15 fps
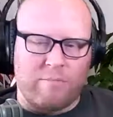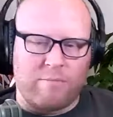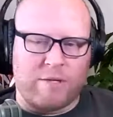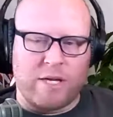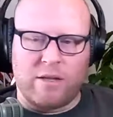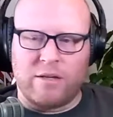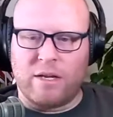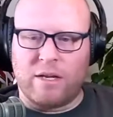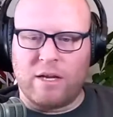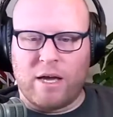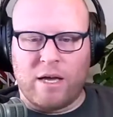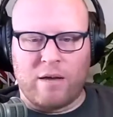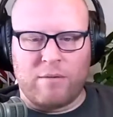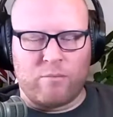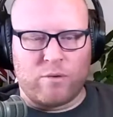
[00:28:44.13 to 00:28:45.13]
telling you, I
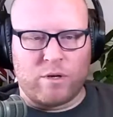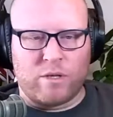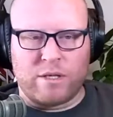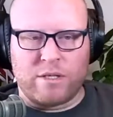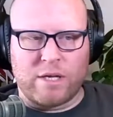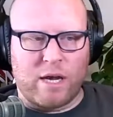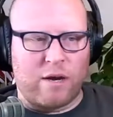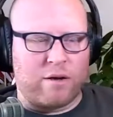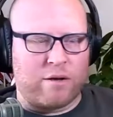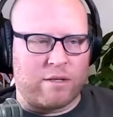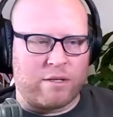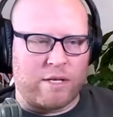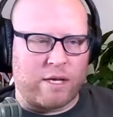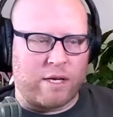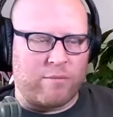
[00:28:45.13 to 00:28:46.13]
am really tired of the
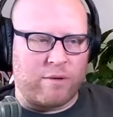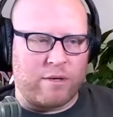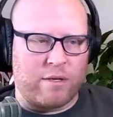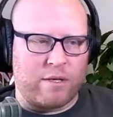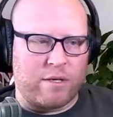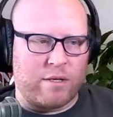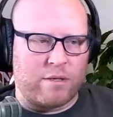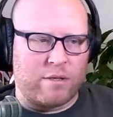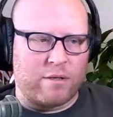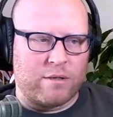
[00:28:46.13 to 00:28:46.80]
tech community.